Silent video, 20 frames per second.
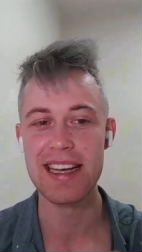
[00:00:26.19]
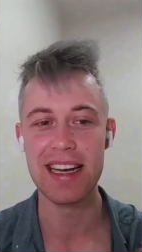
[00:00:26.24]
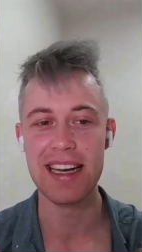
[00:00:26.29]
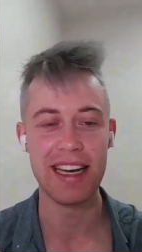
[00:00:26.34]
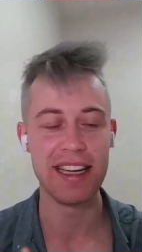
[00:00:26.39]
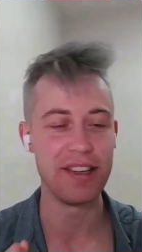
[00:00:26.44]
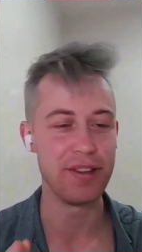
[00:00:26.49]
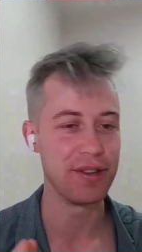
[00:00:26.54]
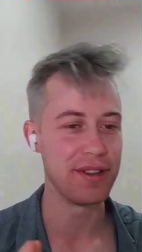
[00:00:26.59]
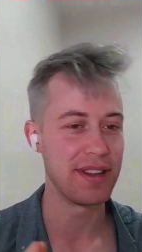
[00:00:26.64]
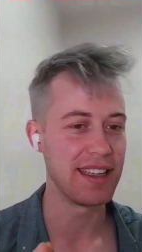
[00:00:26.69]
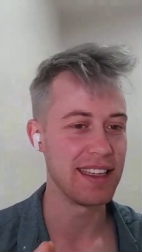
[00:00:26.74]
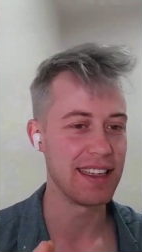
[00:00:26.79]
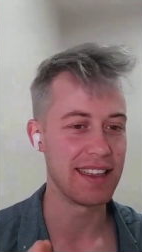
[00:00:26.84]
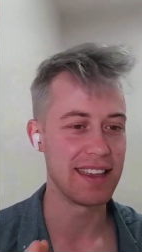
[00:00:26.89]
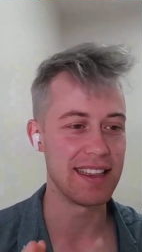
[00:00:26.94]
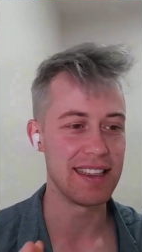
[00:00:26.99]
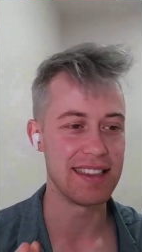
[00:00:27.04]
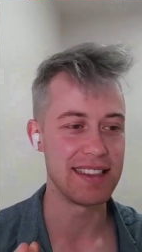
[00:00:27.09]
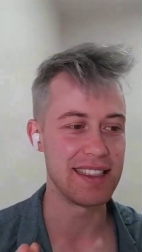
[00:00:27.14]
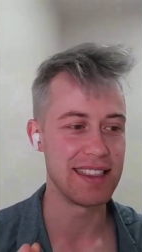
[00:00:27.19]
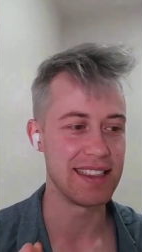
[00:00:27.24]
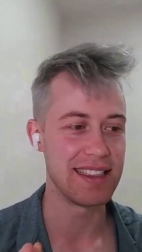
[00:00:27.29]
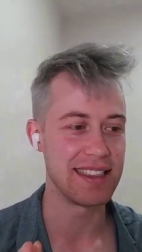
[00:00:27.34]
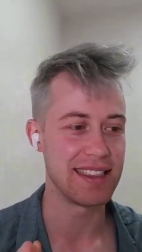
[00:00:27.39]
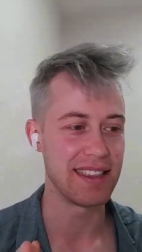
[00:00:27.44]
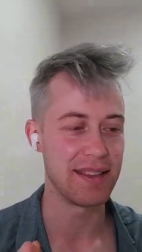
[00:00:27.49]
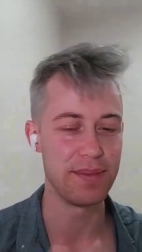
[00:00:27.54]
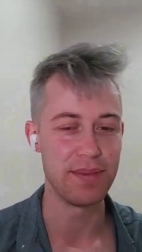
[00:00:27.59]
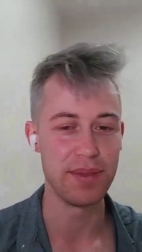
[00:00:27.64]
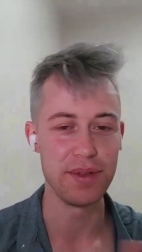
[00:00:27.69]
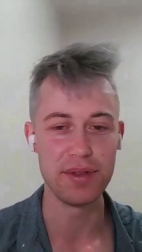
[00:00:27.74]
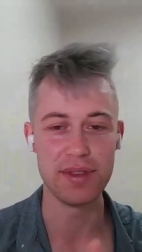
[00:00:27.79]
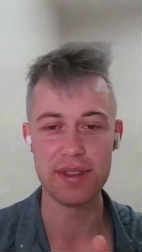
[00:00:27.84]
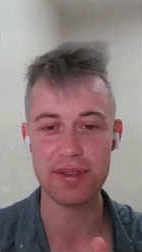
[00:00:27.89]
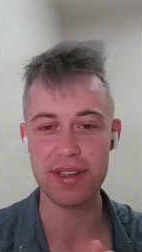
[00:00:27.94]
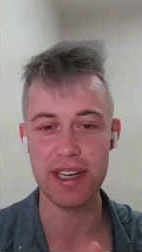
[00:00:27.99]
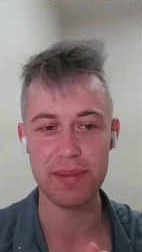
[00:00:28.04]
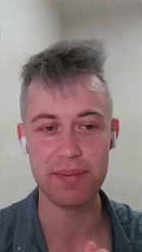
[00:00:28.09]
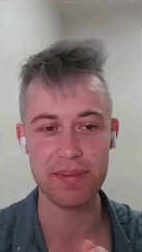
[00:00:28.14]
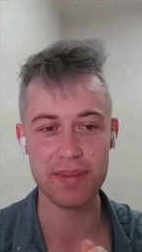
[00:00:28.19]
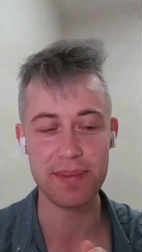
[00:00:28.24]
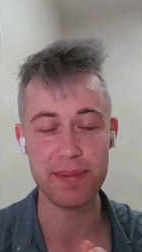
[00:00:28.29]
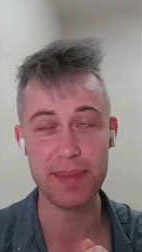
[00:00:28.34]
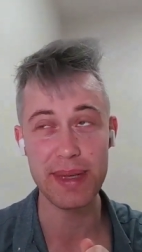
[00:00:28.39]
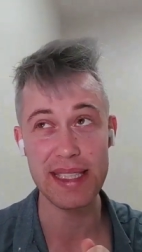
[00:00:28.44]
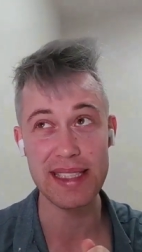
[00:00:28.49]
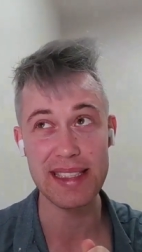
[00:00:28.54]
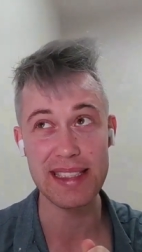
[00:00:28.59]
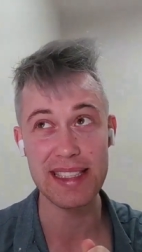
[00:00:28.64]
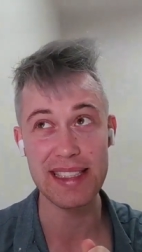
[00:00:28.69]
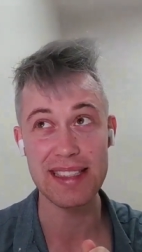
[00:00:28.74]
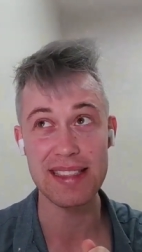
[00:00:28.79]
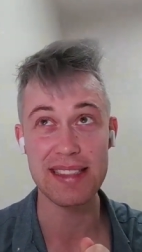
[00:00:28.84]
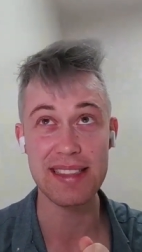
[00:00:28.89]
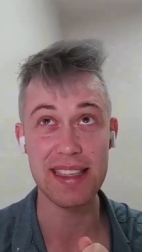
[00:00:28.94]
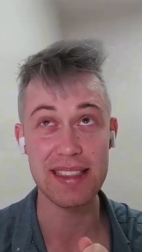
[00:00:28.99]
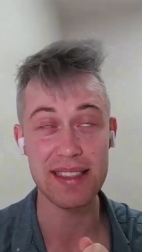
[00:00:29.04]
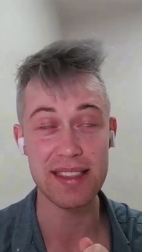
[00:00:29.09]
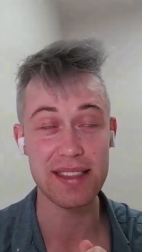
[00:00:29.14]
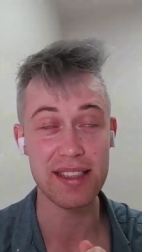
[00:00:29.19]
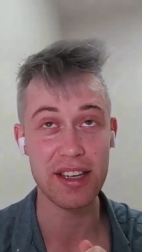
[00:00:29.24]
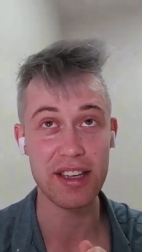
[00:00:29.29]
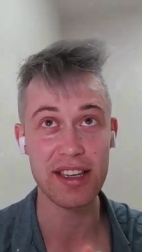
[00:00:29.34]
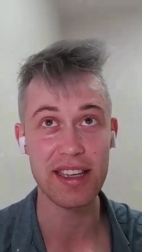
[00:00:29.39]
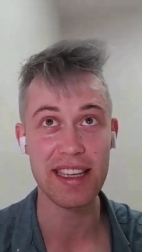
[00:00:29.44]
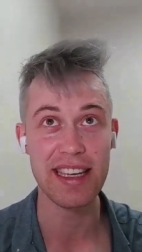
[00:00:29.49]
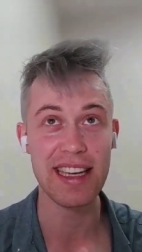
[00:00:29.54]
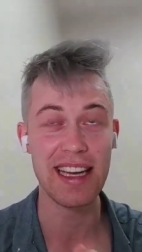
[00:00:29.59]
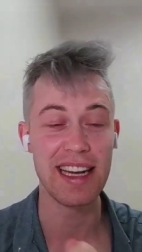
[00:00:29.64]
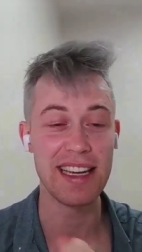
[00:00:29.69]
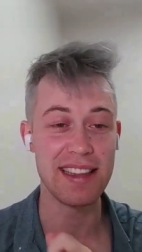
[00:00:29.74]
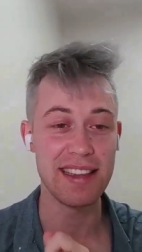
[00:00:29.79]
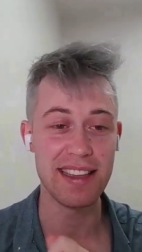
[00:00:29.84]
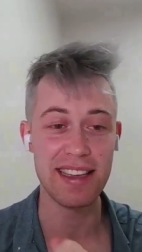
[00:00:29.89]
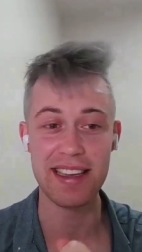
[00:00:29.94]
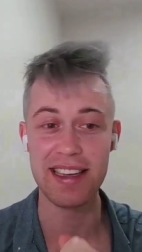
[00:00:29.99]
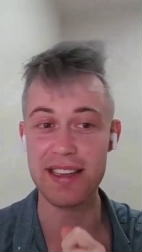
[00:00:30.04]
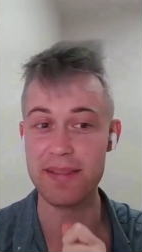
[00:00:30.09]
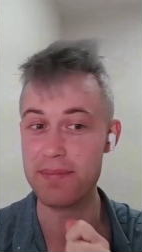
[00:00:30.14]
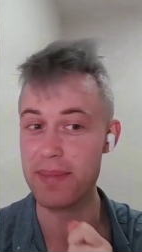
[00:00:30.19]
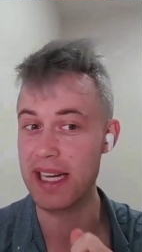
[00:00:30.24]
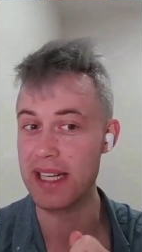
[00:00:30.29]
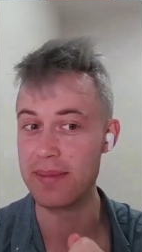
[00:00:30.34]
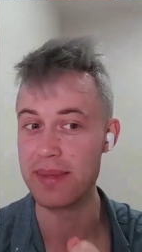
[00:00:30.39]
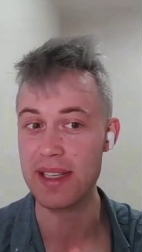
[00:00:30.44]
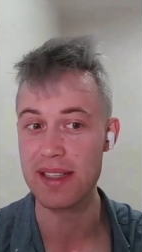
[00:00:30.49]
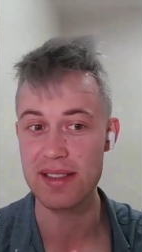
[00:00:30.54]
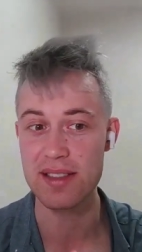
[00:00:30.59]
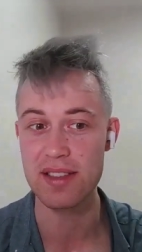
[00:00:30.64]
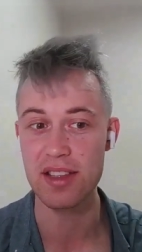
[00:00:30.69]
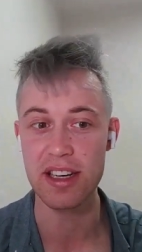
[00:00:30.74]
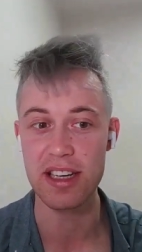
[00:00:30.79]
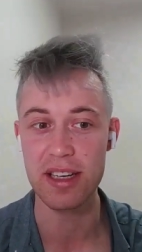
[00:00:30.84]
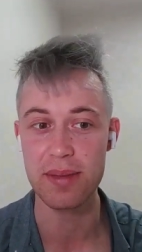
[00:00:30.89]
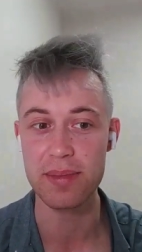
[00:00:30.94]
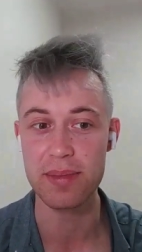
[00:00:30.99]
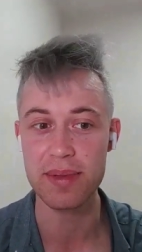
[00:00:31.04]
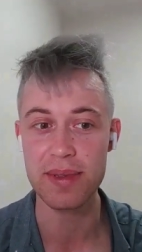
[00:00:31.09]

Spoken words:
I don't think this is a bootstrap business necessarily. I think it might be a startup.